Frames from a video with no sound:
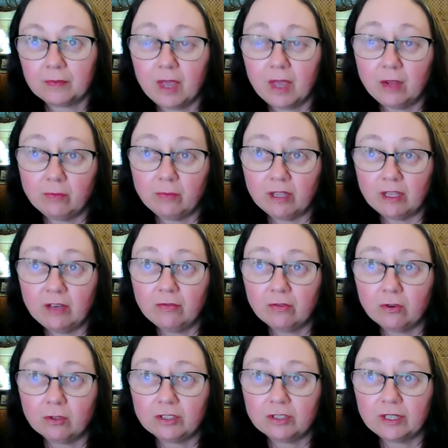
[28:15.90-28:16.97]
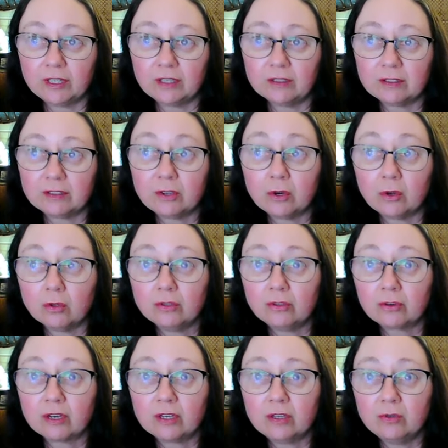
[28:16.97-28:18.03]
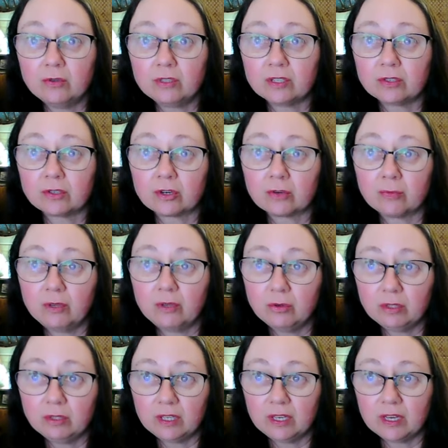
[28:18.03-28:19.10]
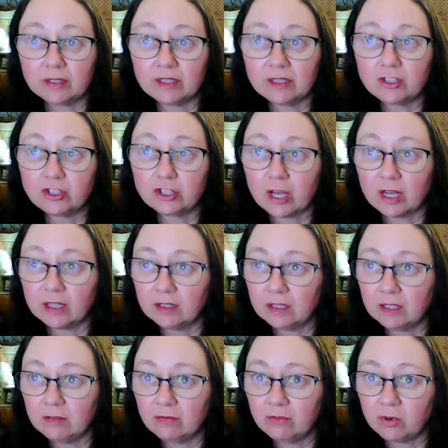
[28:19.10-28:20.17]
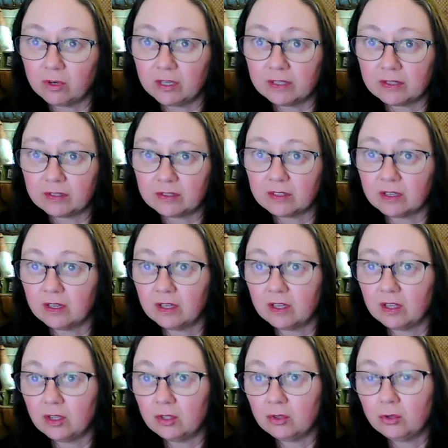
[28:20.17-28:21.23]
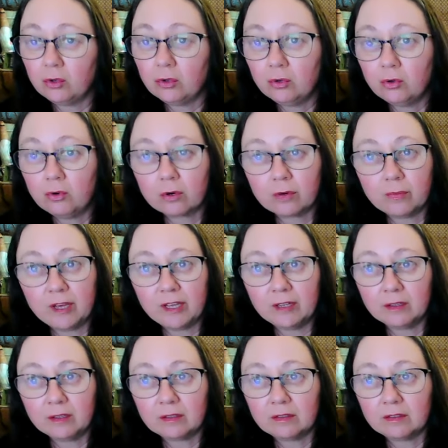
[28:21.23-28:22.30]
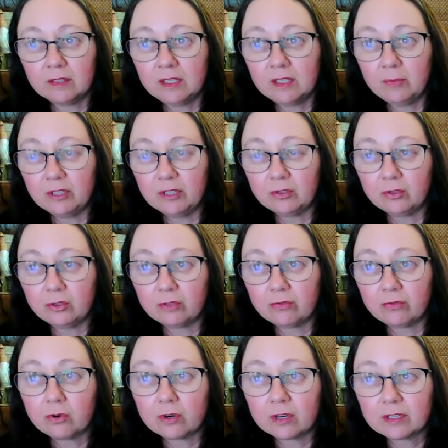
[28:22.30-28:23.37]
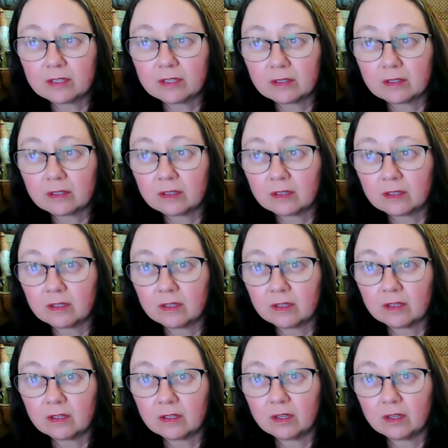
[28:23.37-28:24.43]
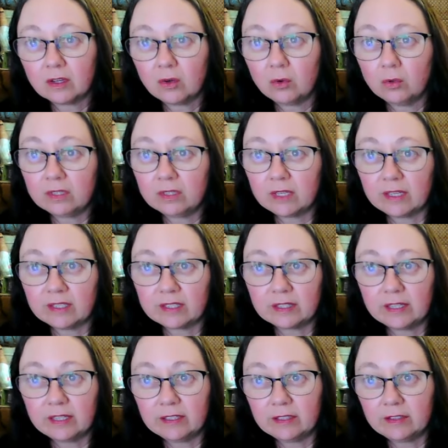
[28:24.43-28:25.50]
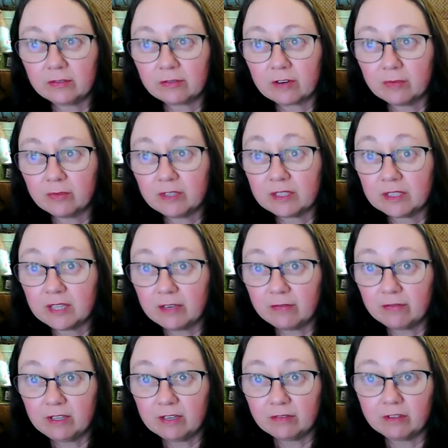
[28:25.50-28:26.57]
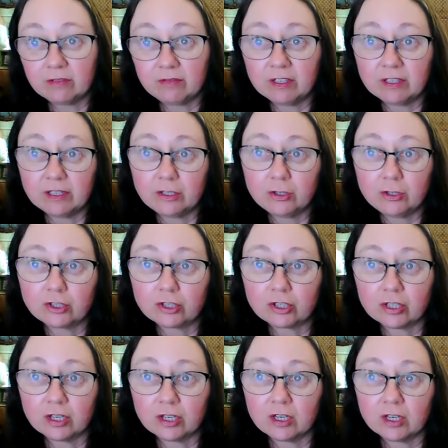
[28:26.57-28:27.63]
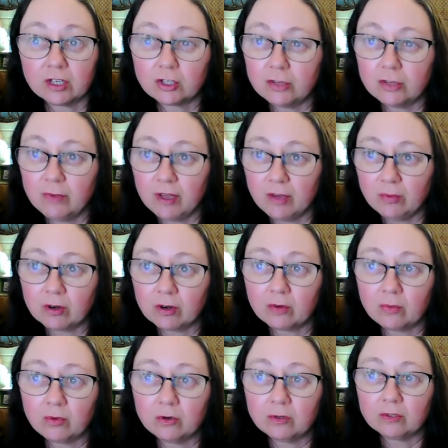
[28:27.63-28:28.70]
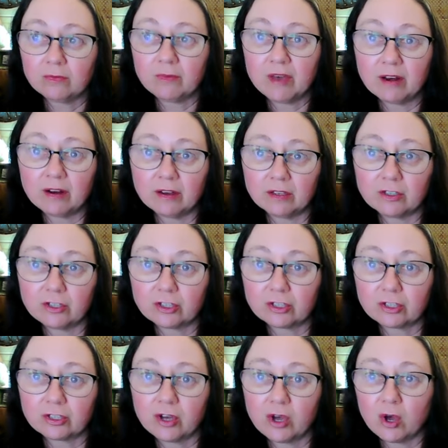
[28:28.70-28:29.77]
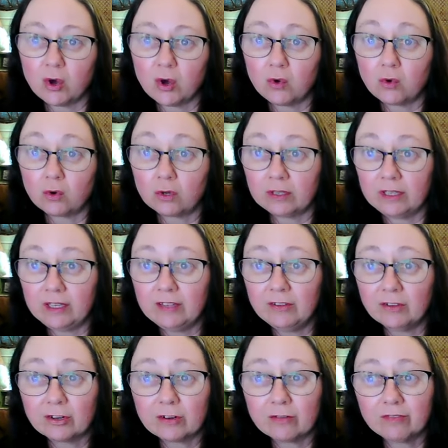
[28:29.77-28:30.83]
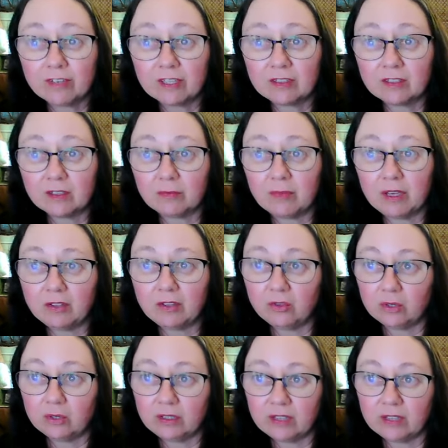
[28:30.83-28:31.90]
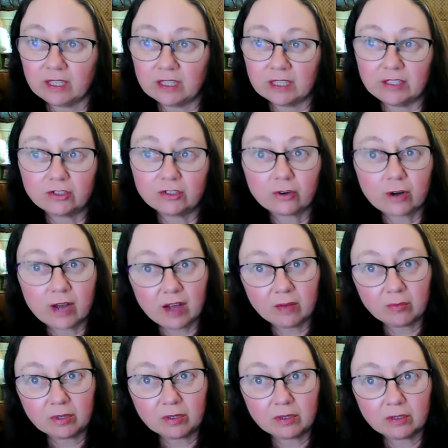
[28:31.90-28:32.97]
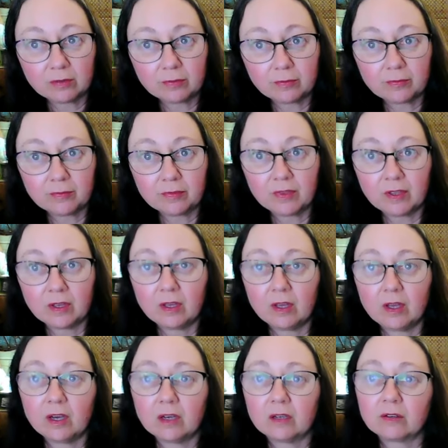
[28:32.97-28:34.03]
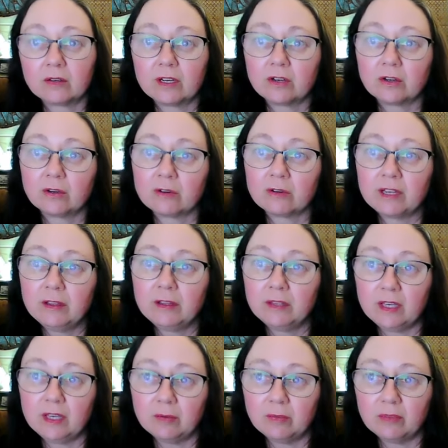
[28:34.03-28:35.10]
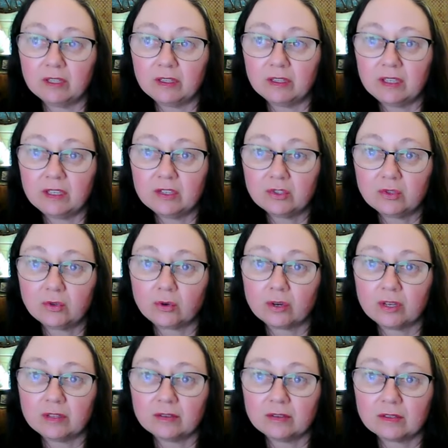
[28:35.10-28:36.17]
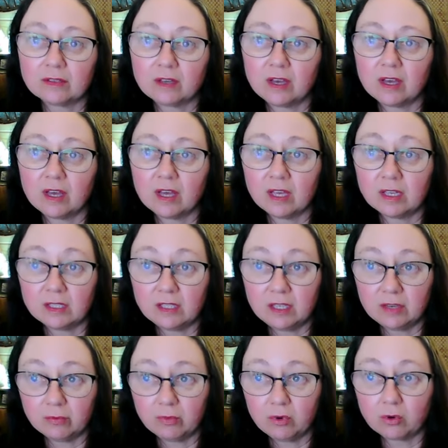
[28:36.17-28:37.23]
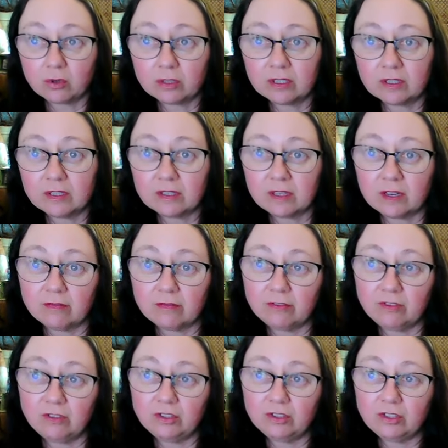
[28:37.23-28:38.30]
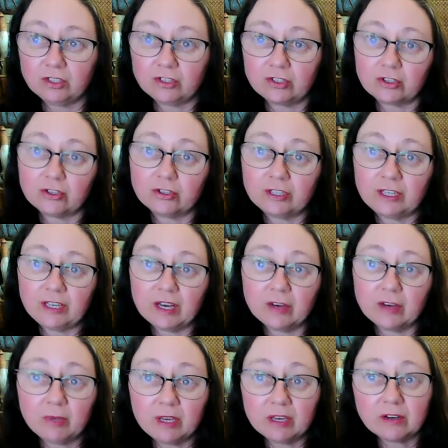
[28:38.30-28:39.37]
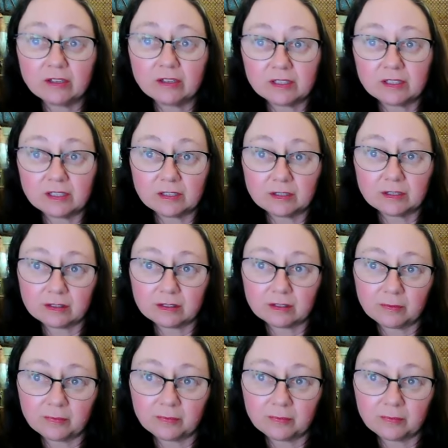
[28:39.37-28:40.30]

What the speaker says: In many folk tales, the Huldra uses her beauty and enchanting voice to lure men deep into the forest. Once isolated from the safety of the village, she may propose marriage or lead her victim into a deadly trap. The recurring theme in these stories is the importance of discerning appearances.